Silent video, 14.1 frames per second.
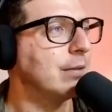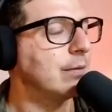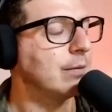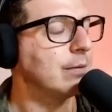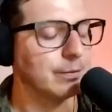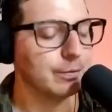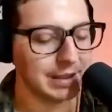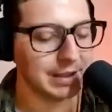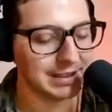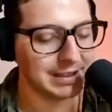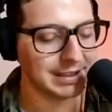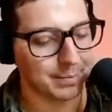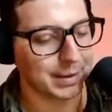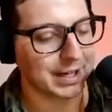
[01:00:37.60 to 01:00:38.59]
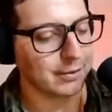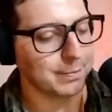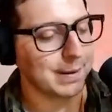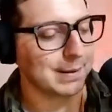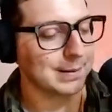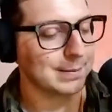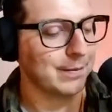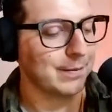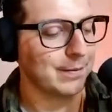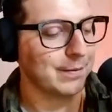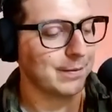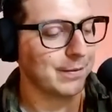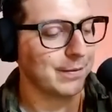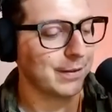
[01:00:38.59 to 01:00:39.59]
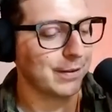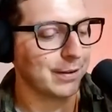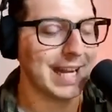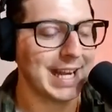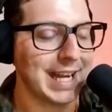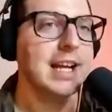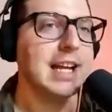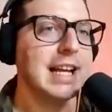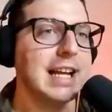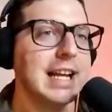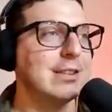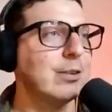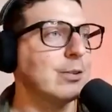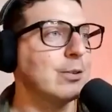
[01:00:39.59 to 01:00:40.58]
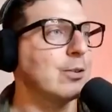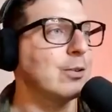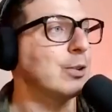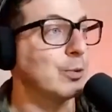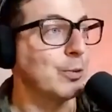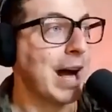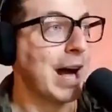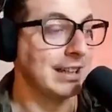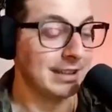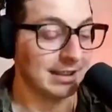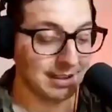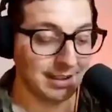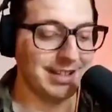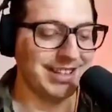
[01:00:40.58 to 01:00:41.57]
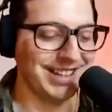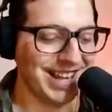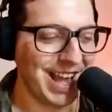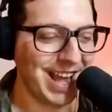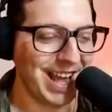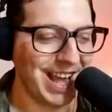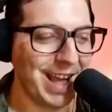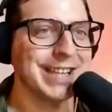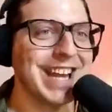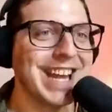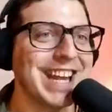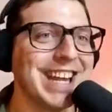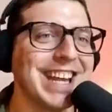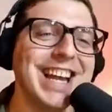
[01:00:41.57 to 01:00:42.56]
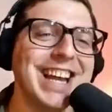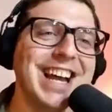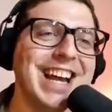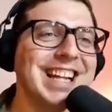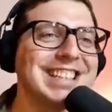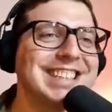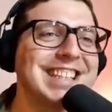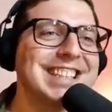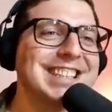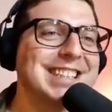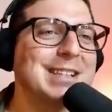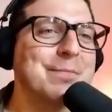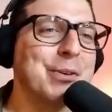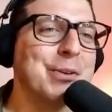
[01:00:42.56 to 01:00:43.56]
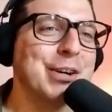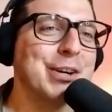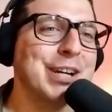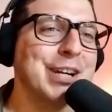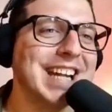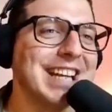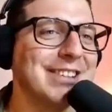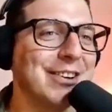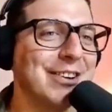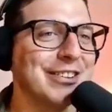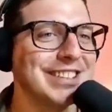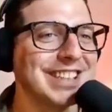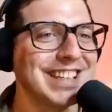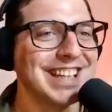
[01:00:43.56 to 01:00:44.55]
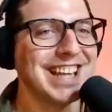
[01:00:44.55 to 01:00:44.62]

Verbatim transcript: Instagram account makes me feel very bad is that you go to run every day at six in the morning and I don't.